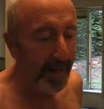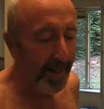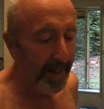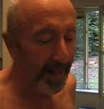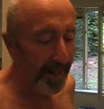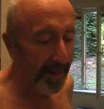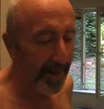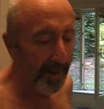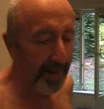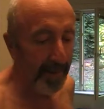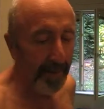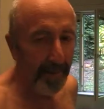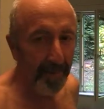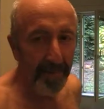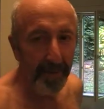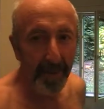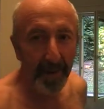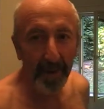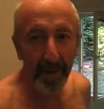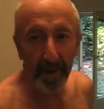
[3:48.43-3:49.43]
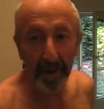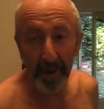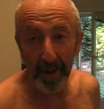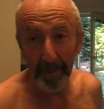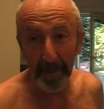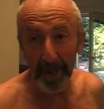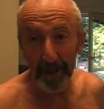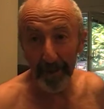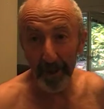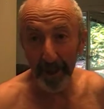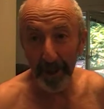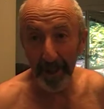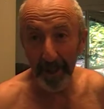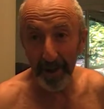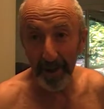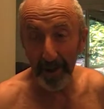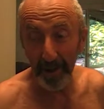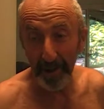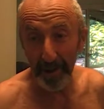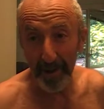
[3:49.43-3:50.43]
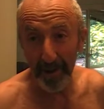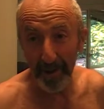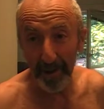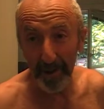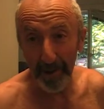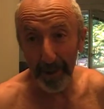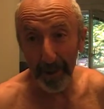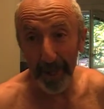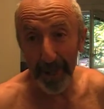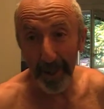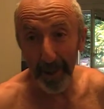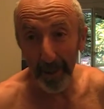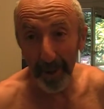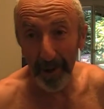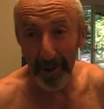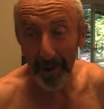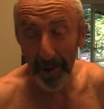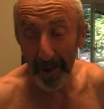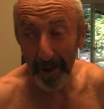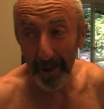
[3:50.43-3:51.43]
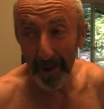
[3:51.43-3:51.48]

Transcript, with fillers: Um, I'm halfway done this uh, spaghetti western.